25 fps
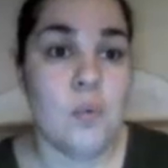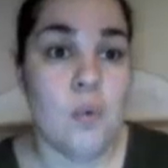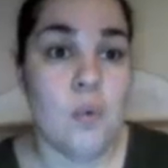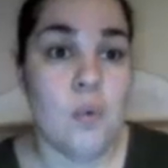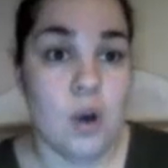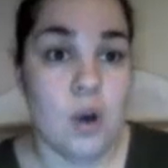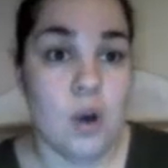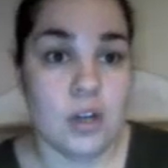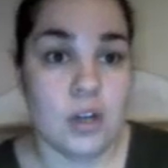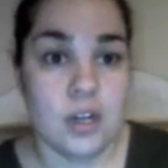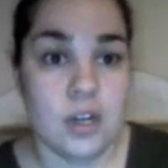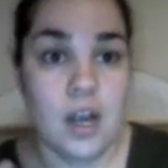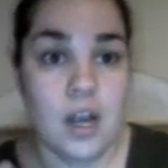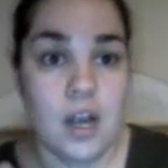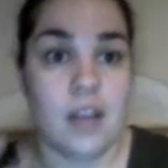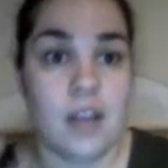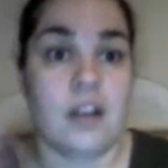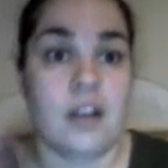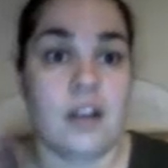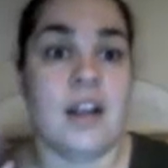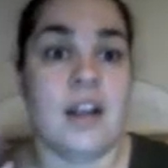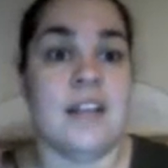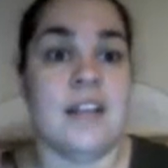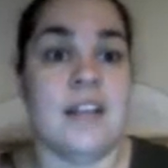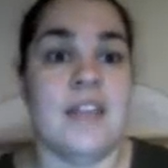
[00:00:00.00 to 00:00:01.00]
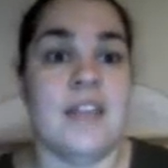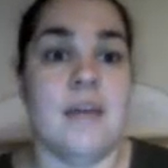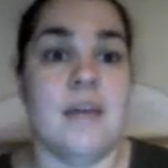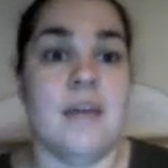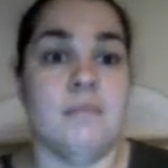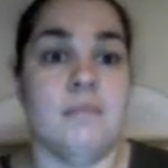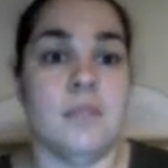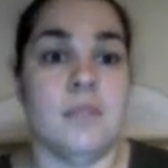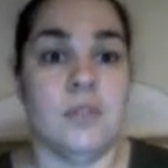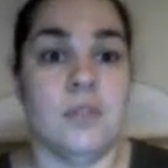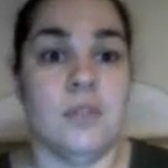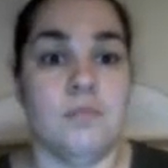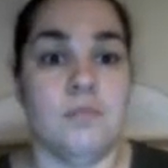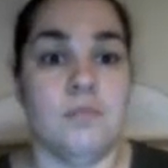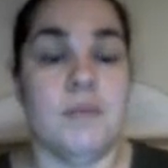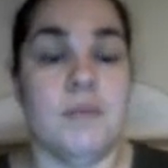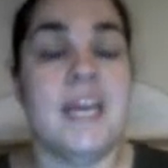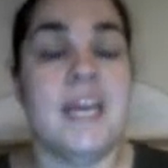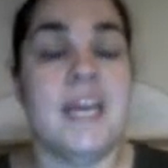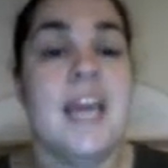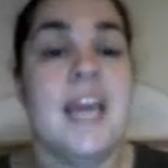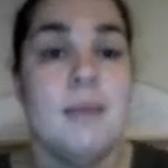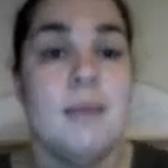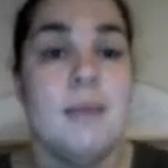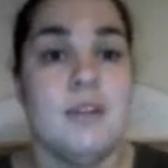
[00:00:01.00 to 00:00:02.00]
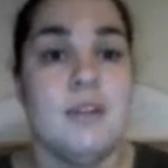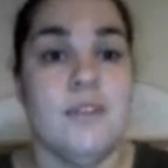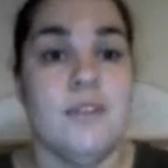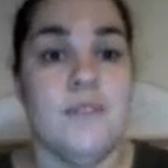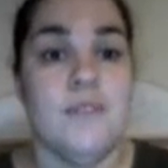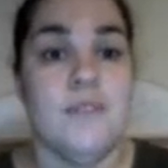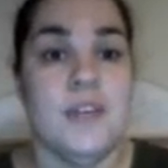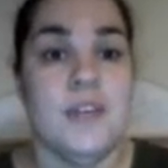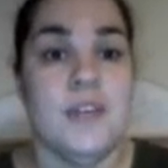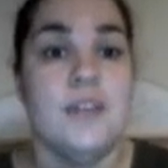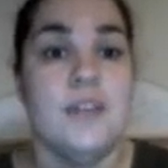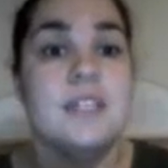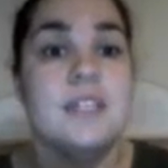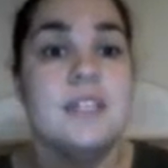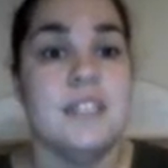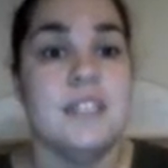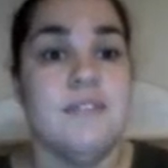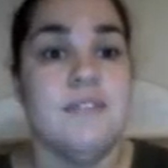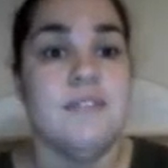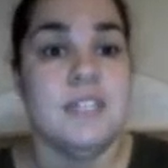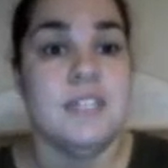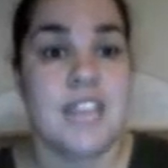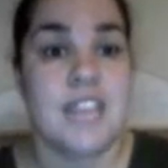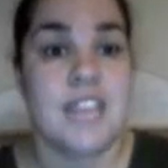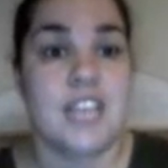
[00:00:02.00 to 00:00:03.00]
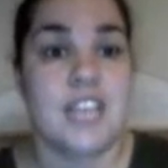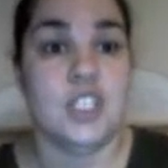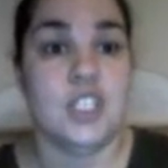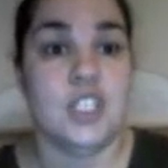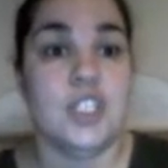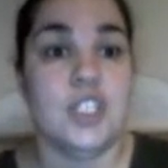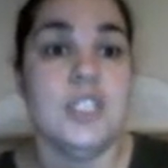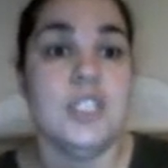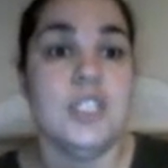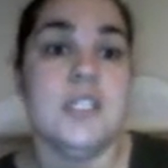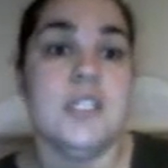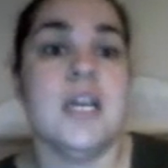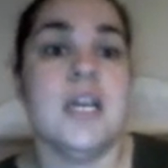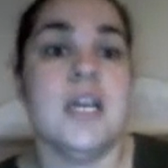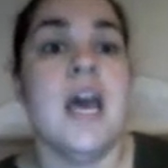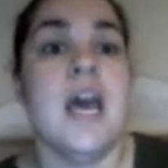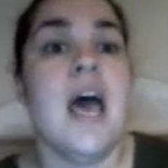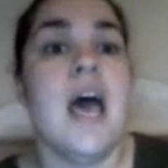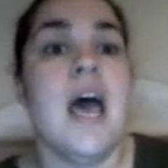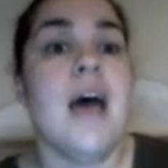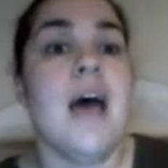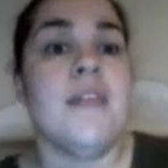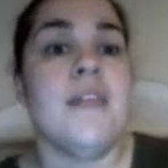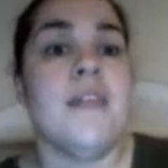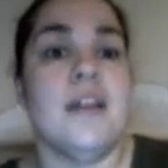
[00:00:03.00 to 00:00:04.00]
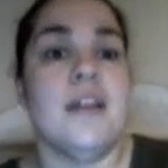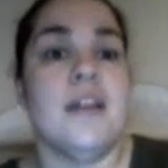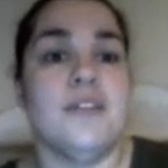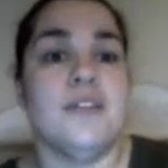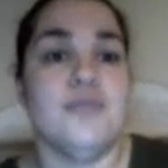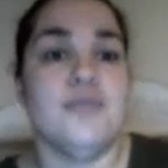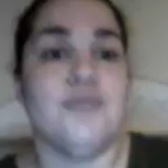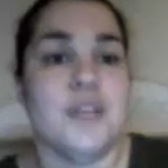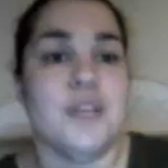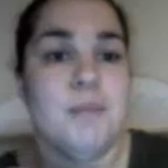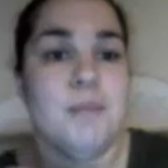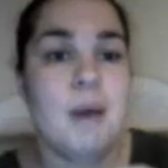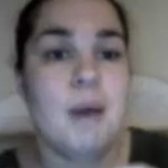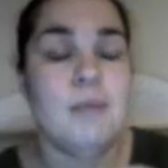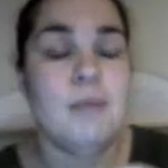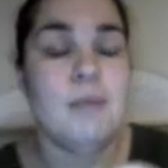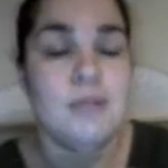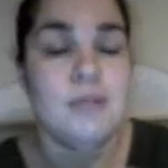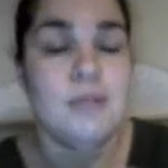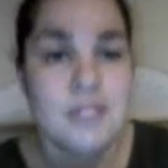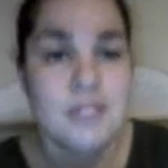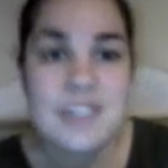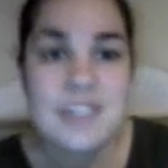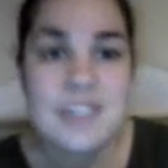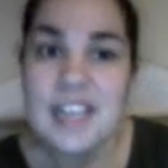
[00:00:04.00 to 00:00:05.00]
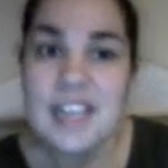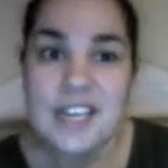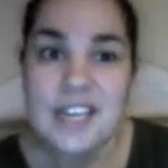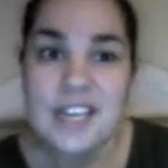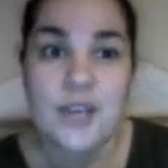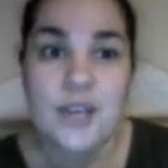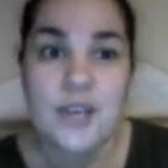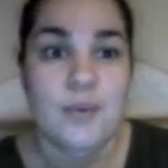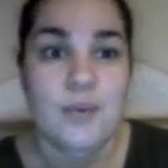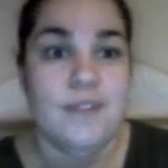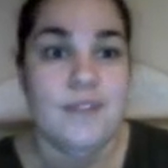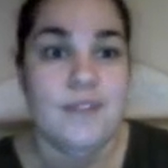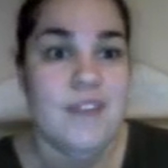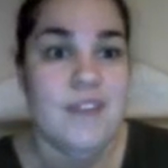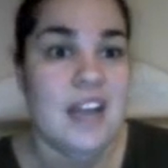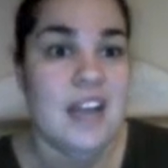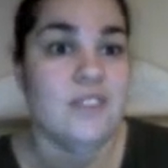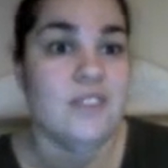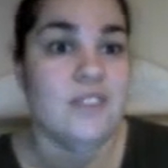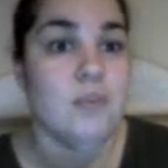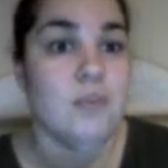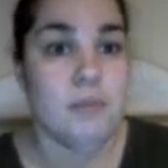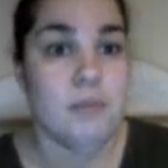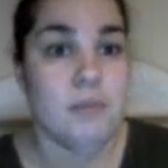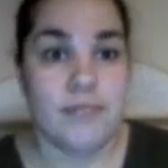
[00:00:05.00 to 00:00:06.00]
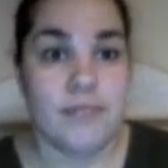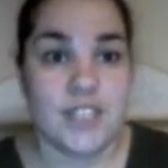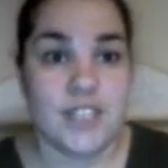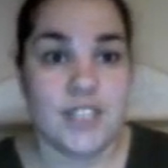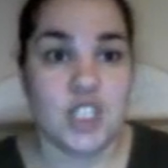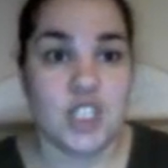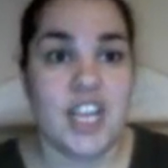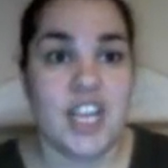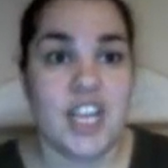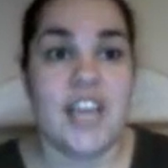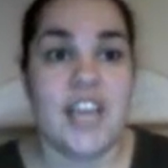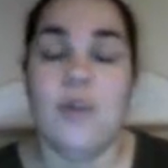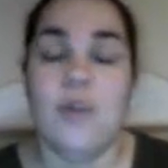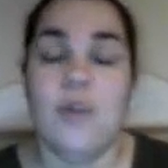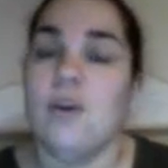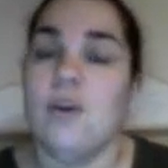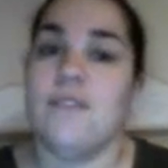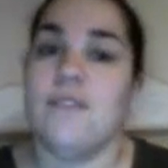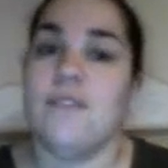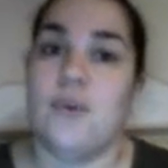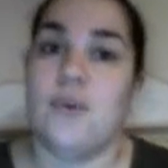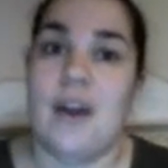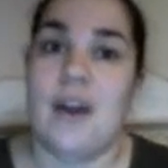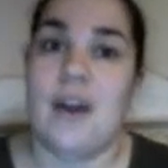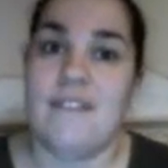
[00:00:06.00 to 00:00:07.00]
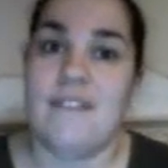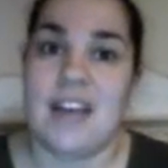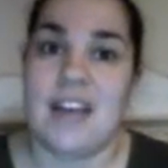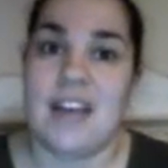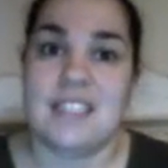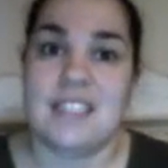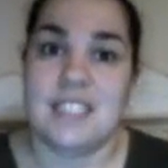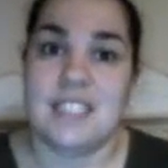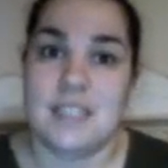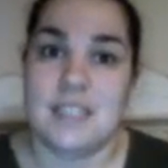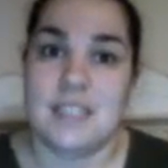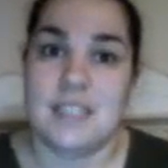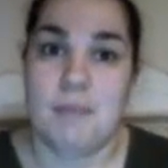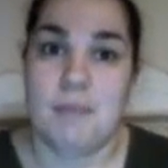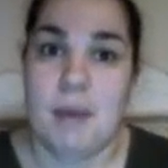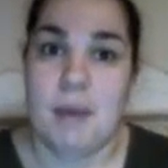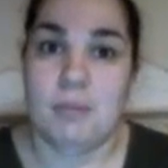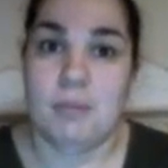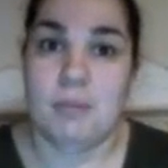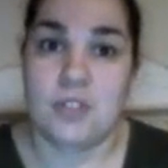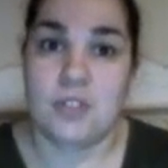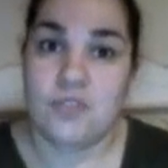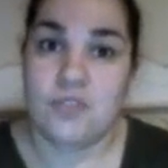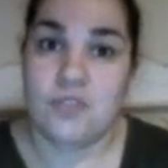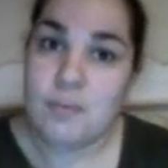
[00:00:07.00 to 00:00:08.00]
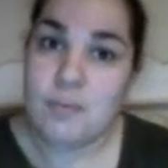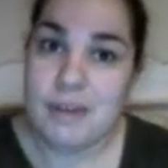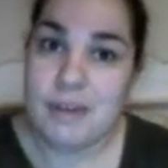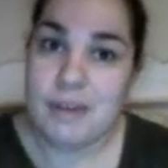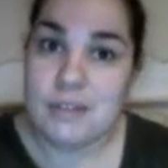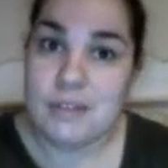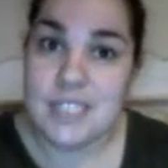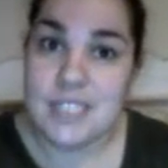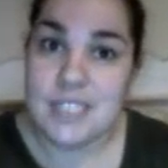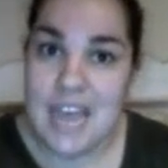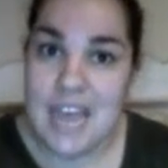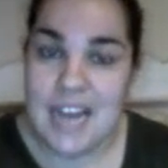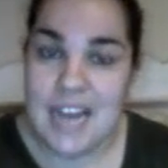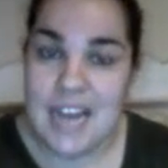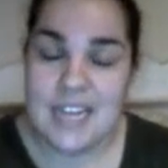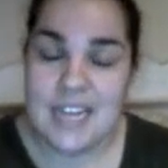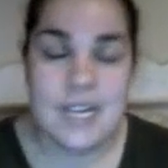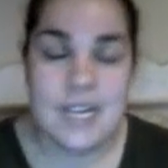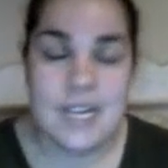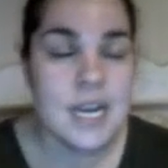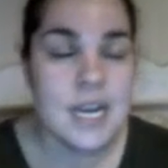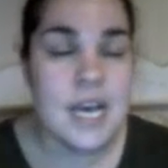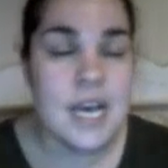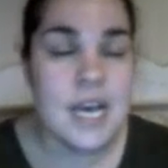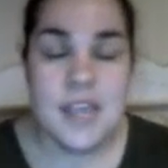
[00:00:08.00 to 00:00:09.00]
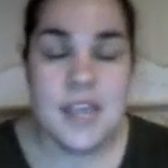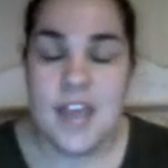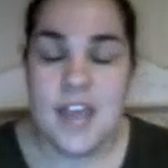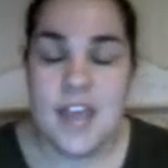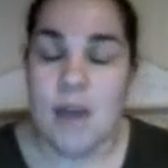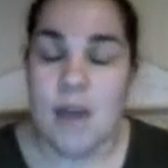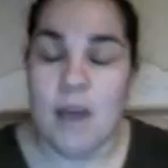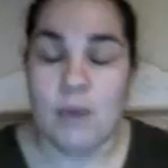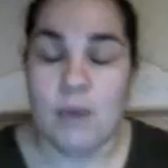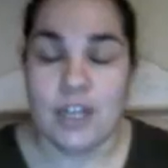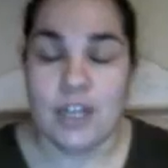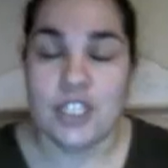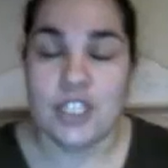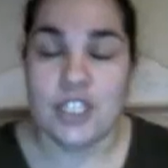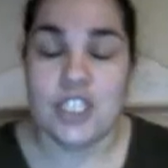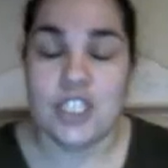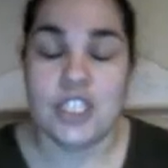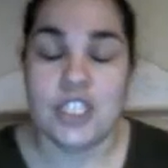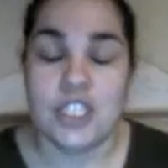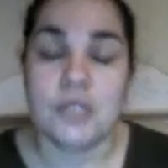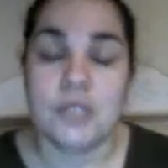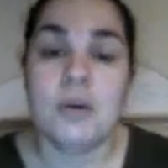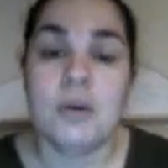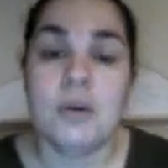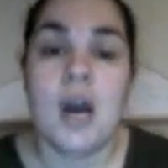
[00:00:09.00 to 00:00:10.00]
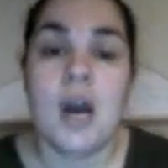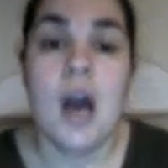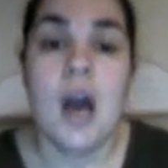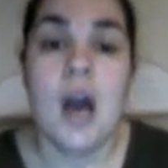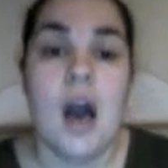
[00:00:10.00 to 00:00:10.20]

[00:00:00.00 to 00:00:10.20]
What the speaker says: watercolor, and then being able to feel the different textures, and then using pebbles like you would find from a fish tank, or if you have access to pebbles from outside, that works too.